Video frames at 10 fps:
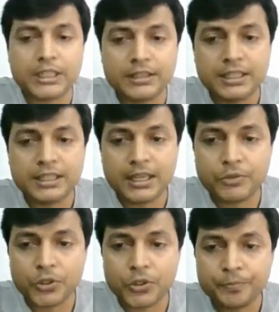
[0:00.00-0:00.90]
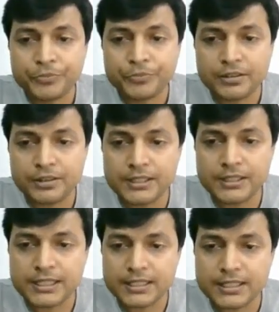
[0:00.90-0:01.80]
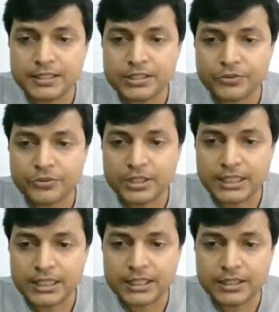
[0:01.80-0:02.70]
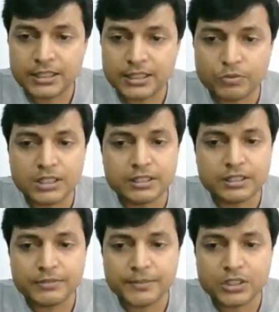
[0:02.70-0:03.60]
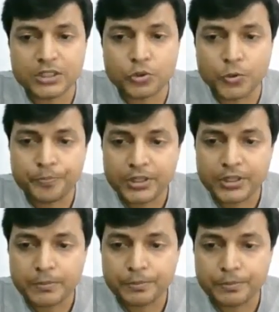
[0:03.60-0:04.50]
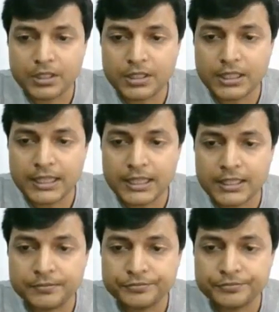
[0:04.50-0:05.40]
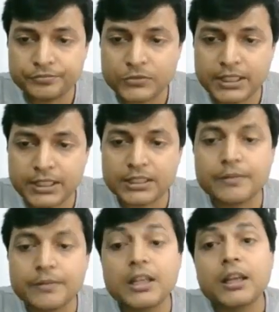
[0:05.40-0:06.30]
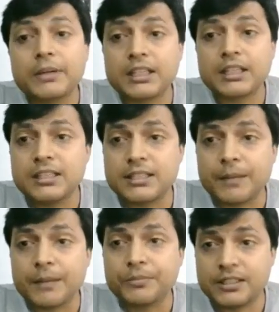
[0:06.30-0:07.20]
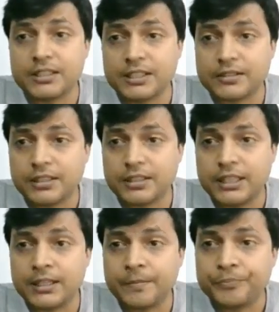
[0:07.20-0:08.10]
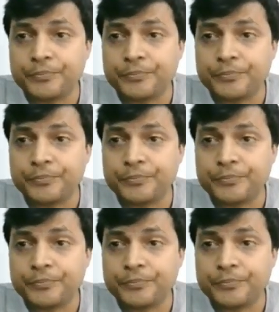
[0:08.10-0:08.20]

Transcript: zygote and then embryo. These cells degenerate and this will develops into PEN, correct. But in some cases,